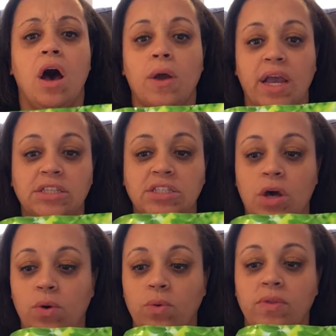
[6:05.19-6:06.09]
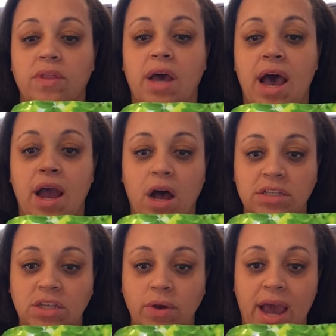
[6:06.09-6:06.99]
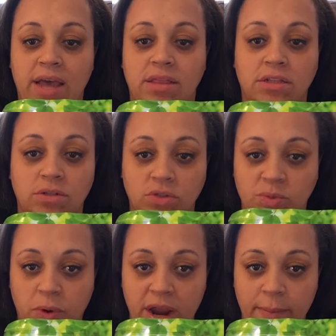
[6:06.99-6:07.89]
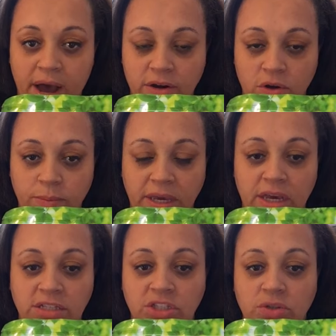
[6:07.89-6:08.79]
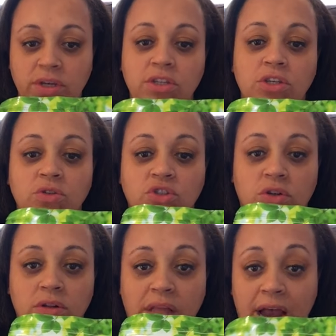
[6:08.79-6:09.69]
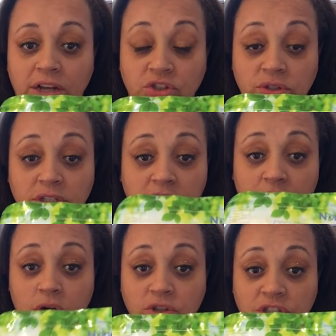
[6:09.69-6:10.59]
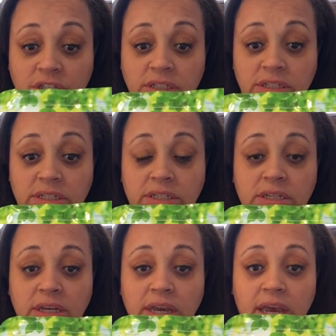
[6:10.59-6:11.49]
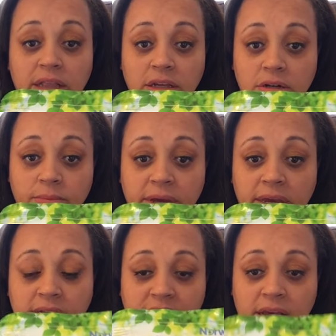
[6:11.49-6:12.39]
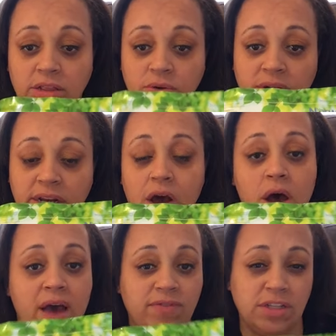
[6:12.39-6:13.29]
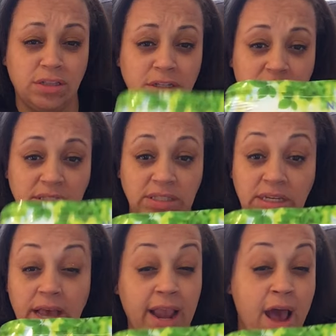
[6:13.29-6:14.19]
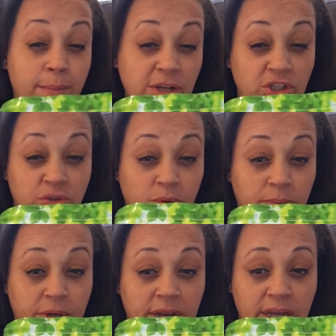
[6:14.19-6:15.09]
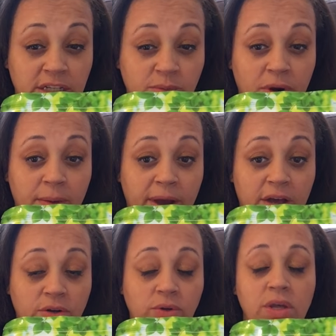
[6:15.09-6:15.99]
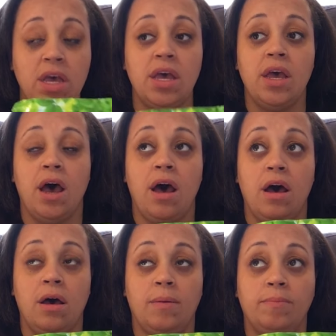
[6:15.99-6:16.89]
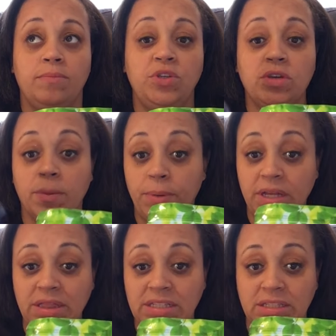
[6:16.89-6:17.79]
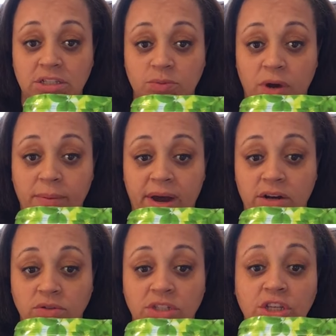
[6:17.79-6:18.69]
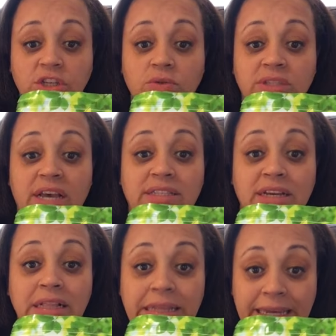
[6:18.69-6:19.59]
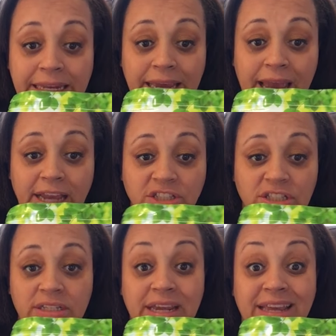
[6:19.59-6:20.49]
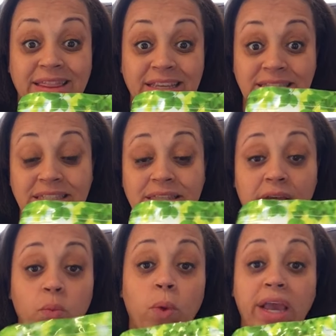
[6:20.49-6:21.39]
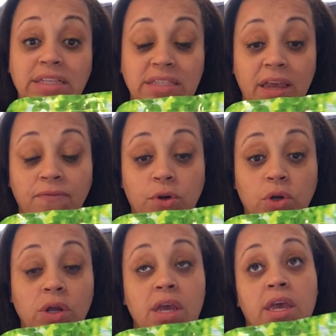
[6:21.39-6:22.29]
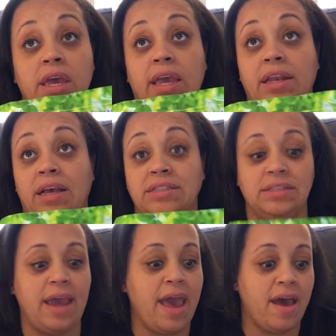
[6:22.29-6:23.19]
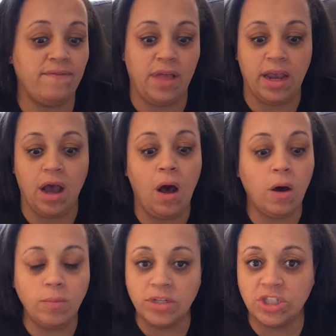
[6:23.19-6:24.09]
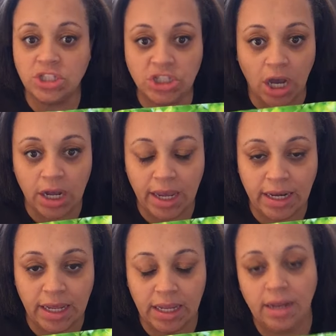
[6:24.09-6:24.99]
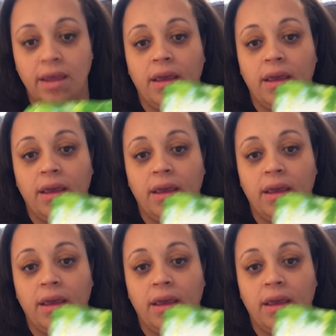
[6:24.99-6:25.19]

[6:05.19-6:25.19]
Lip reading: Okay, so I also got the little spray bottle because you can use your laundry detergent a little bit diluted. I'll have to look to see like how much you would put in a spray bottle. You can put this in a spray bottle to use as a cleaning agent, and this is like way safer. It doesn't have like a whole bunch of junk in it.